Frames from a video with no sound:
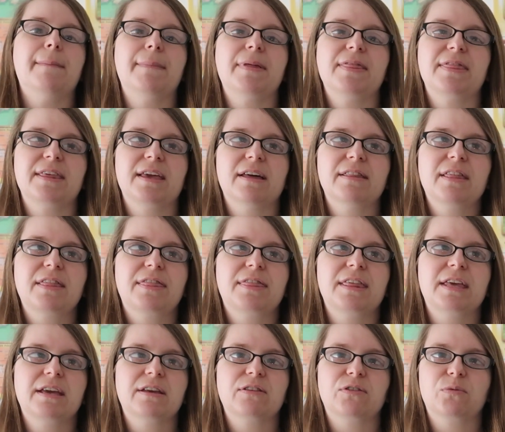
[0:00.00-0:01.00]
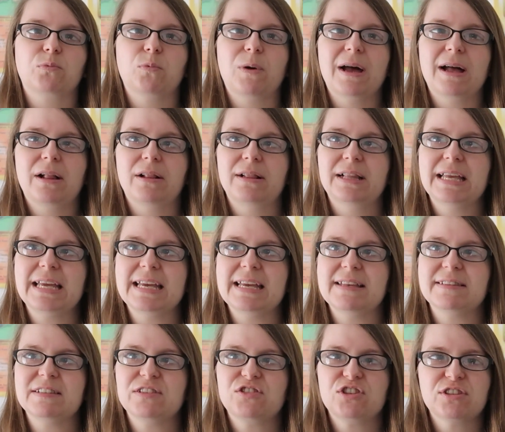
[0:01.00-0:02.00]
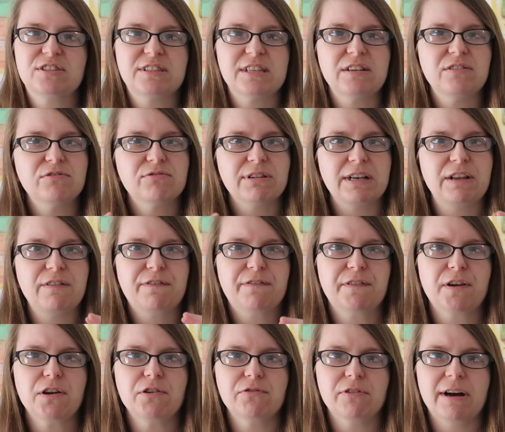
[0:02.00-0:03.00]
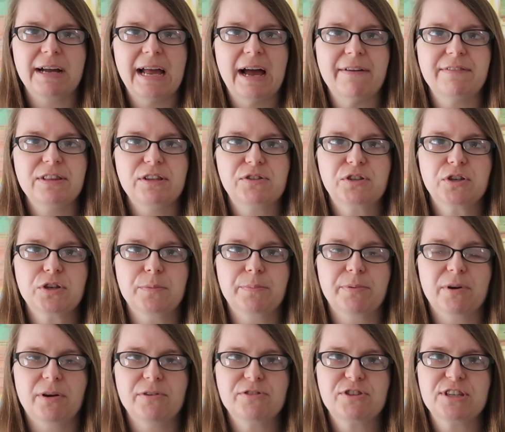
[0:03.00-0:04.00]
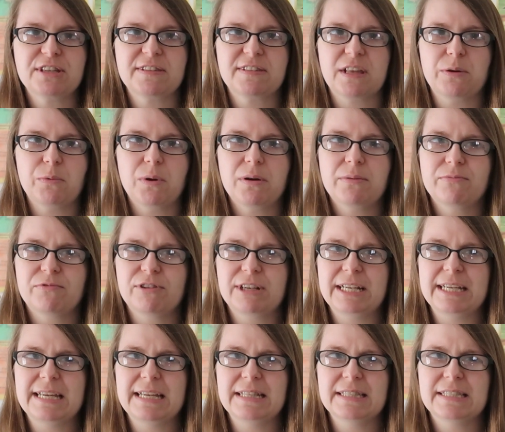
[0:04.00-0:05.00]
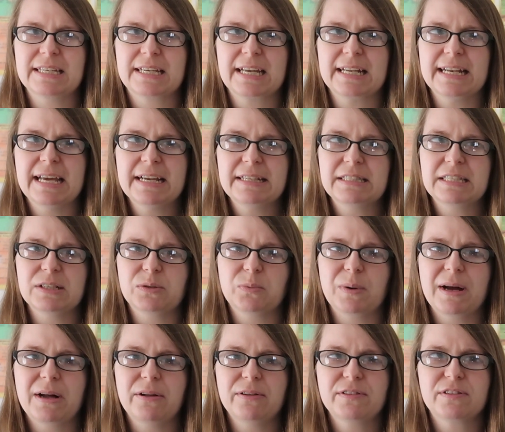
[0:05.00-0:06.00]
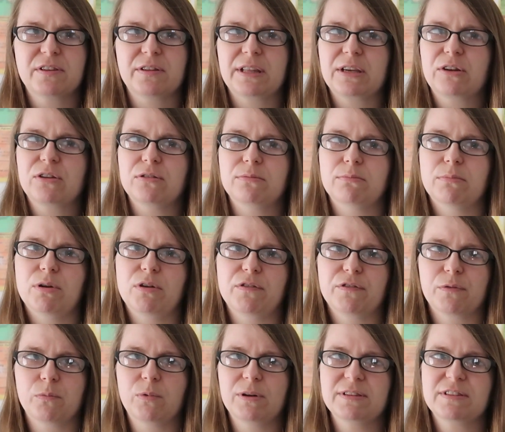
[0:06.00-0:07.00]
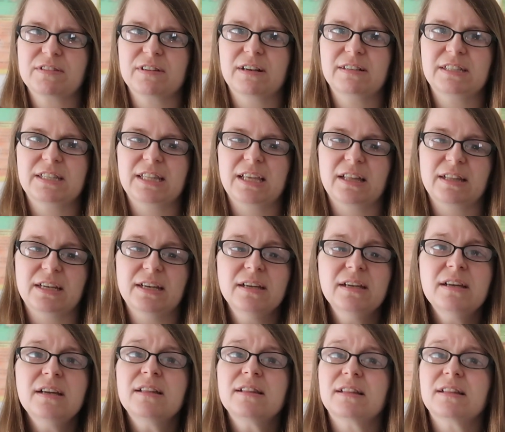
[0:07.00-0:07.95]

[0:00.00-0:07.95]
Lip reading: The other thing as well is it just didn't really flow right. Having the 2 branches, they weren't really interconnected well, so they couldn't move from one side to the other.